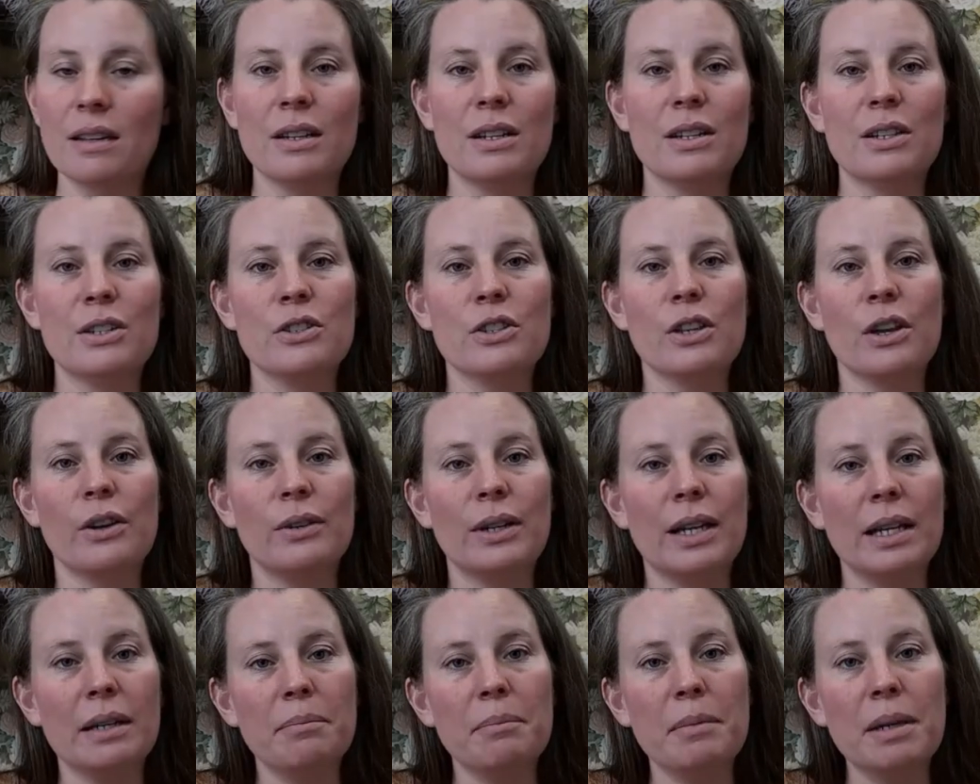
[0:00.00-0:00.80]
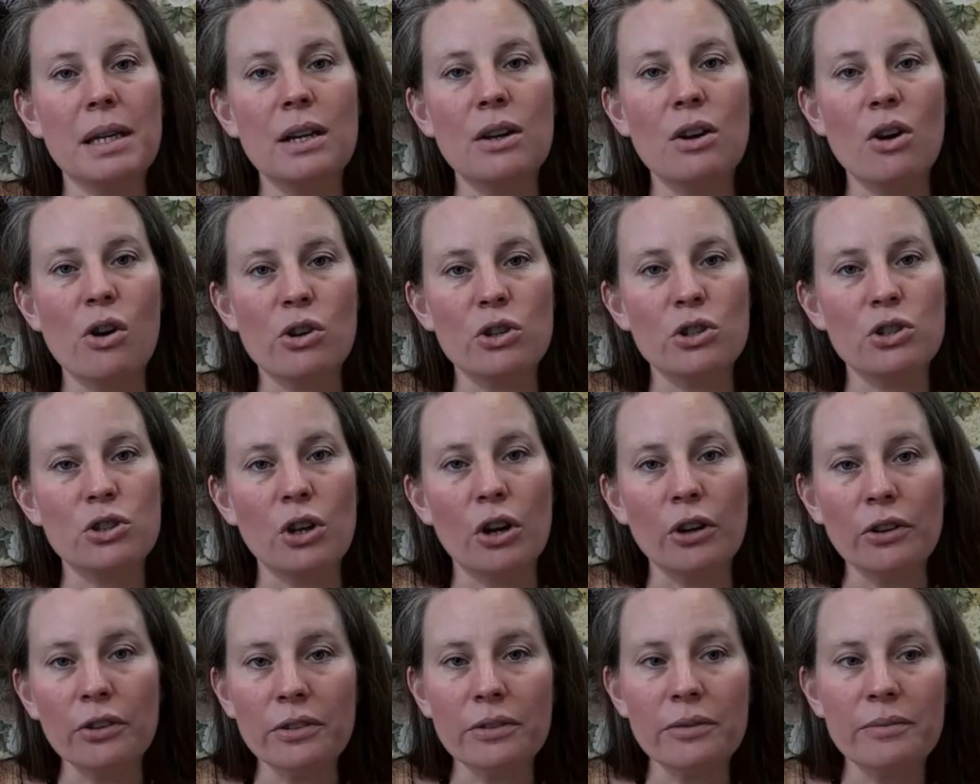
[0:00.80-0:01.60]
So let me cast
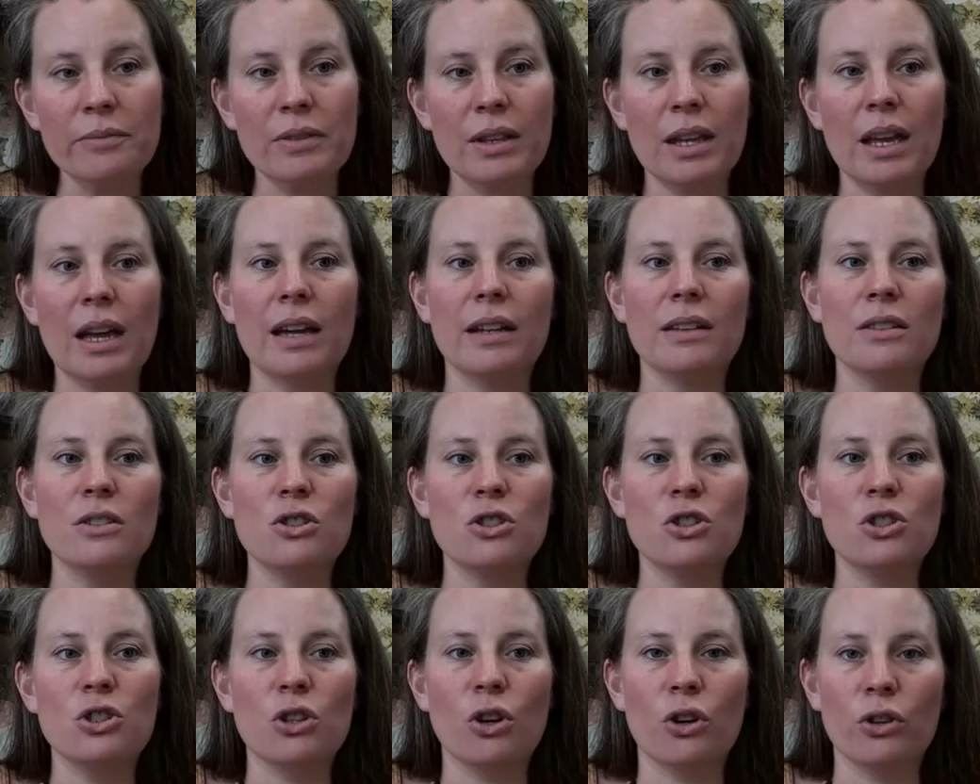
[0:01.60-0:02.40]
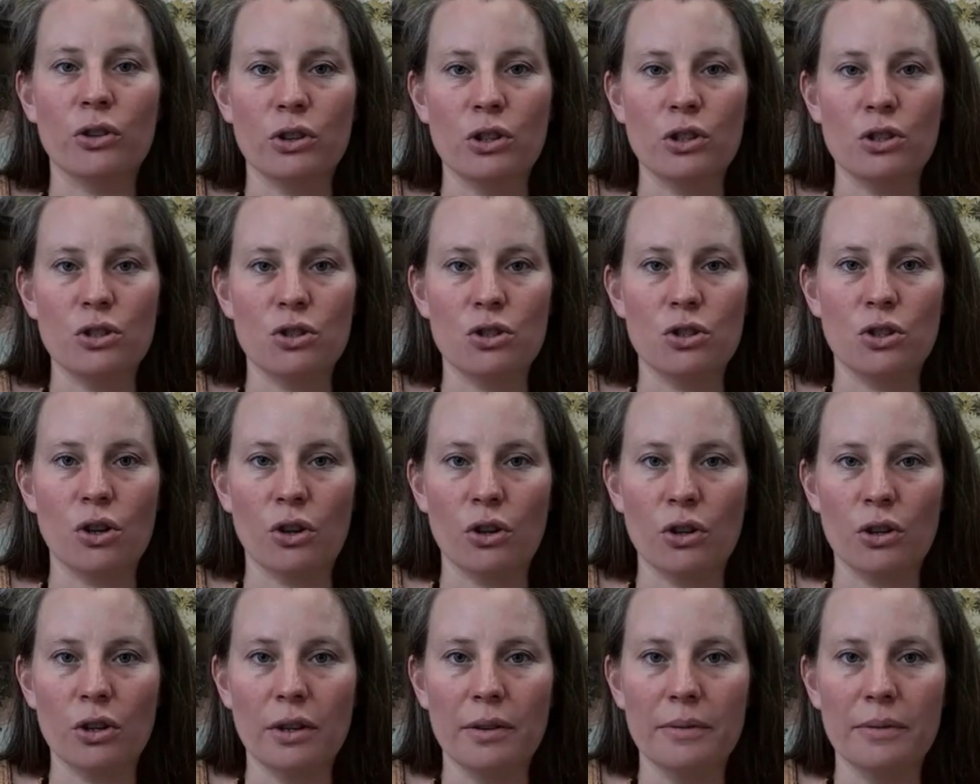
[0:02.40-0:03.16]
on and start the sock.